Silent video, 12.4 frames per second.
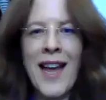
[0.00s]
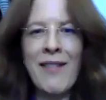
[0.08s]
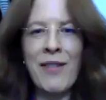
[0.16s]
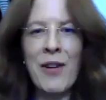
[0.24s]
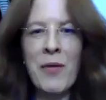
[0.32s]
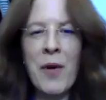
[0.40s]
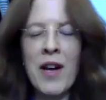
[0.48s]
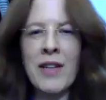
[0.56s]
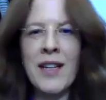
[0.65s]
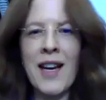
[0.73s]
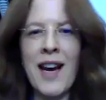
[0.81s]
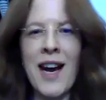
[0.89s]
Hi
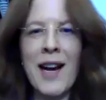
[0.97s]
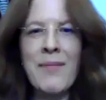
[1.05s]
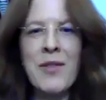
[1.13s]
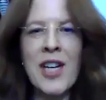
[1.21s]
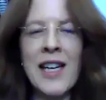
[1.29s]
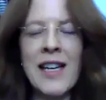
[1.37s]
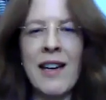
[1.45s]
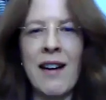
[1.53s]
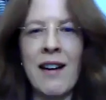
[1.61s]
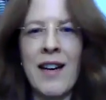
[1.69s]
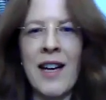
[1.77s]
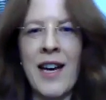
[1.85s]
everyone, I'm Gilly
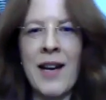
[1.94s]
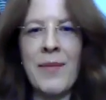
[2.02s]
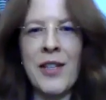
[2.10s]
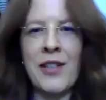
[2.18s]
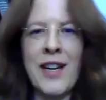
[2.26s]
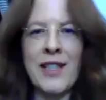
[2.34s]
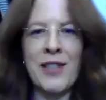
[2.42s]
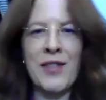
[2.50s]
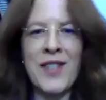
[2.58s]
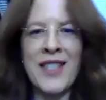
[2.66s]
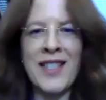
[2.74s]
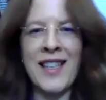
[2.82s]
Carr and I'm the Director
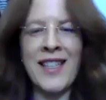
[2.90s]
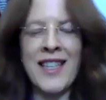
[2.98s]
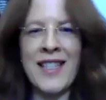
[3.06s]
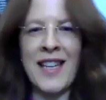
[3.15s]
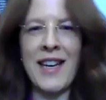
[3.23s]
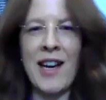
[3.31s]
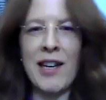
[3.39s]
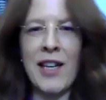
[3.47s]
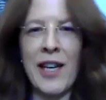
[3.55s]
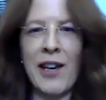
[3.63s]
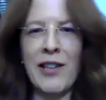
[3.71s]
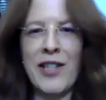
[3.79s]
of Studies in
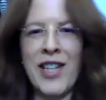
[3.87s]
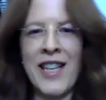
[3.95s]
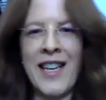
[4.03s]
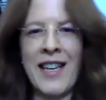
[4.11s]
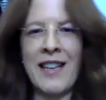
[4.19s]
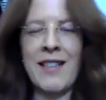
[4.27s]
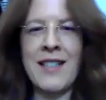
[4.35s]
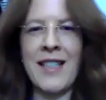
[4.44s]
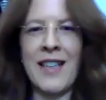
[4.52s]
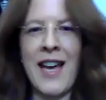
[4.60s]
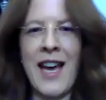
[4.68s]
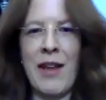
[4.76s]
Archaeology here at
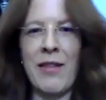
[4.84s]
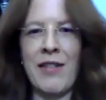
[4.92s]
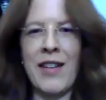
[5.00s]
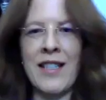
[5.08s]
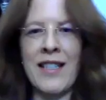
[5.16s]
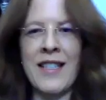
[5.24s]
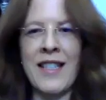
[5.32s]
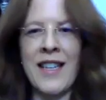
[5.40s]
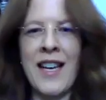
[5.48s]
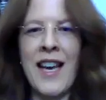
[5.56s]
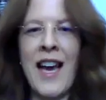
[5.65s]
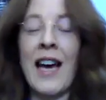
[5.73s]
St Catharine's,
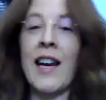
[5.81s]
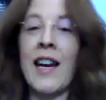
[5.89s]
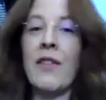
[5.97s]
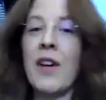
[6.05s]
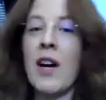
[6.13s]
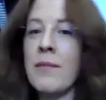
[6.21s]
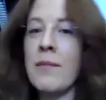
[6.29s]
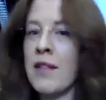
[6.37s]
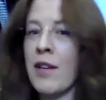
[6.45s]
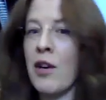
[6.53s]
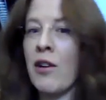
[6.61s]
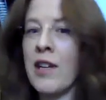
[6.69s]
and I've come to
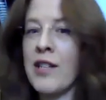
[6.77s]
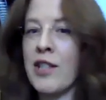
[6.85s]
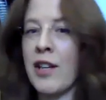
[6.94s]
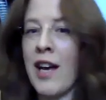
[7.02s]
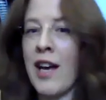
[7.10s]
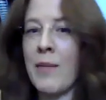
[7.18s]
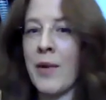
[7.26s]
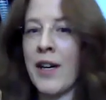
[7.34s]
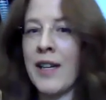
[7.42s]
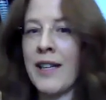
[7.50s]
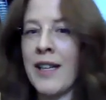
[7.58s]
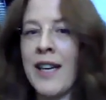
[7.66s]
the college
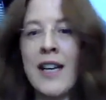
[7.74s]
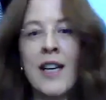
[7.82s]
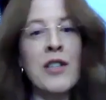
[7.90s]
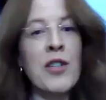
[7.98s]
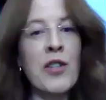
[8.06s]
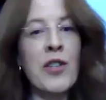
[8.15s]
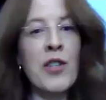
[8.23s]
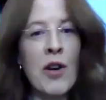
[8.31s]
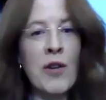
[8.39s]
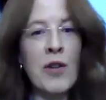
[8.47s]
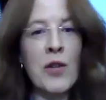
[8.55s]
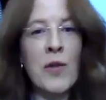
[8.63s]
library to
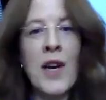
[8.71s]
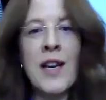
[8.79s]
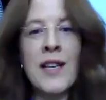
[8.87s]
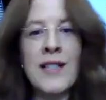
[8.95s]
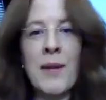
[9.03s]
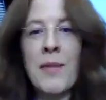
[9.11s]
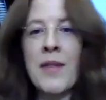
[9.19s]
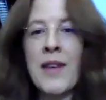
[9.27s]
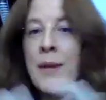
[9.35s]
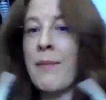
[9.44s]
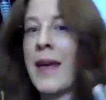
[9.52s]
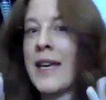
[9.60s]
show you some of
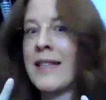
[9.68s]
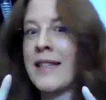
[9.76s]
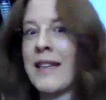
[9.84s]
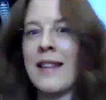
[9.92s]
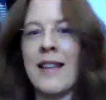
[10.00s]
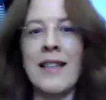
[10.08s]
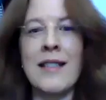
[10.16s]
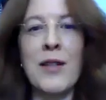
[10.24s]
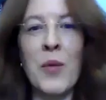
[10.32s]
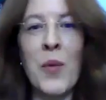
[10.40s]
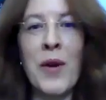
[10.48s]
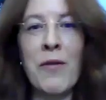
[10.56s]
the amazing things
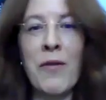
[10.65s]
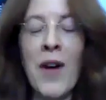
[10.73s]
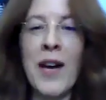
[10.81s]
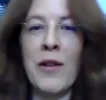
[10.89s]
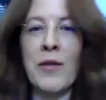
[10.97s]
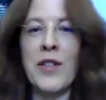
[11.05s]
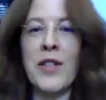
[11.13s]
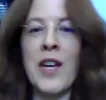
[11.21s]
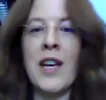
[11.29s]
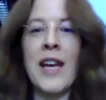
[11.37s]
that we found